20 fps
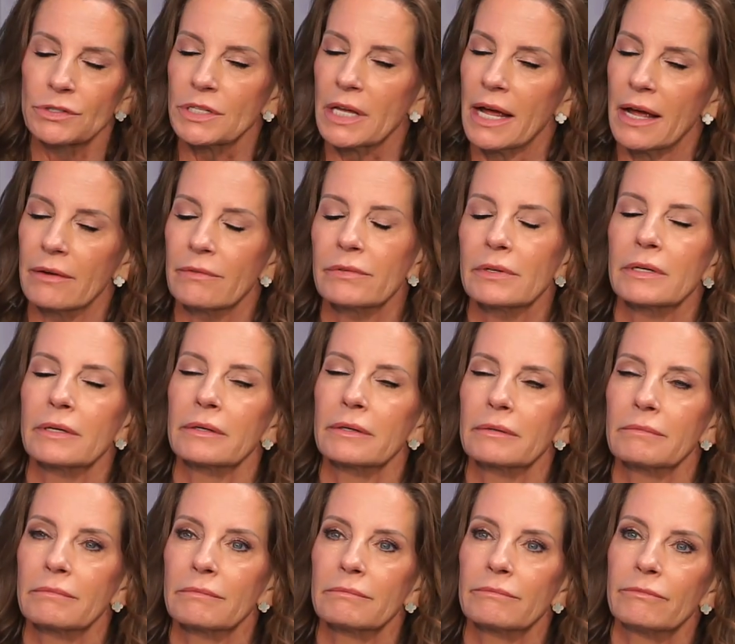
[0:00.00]
have a
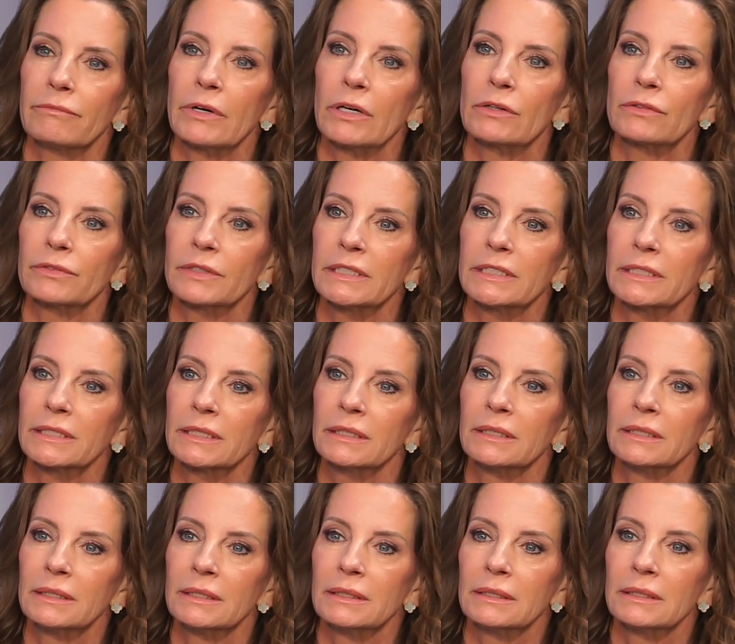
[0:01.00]
velvet
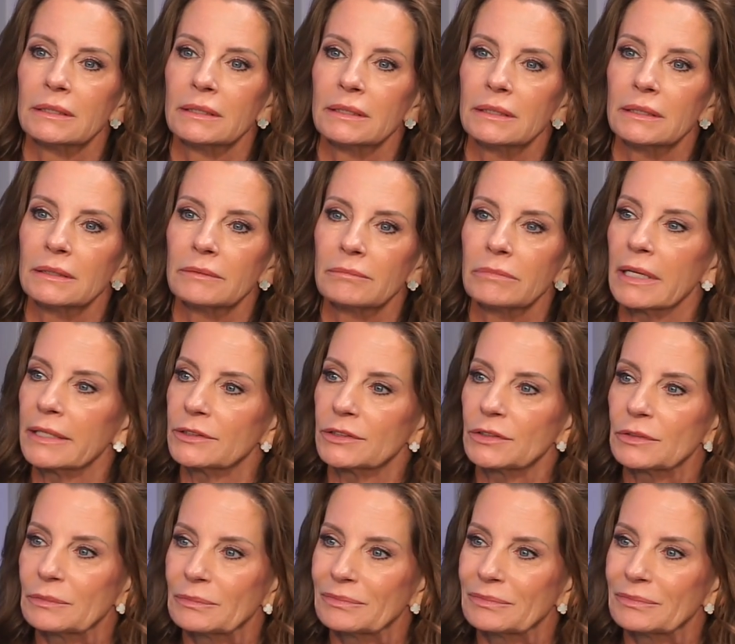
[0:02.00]
blazer?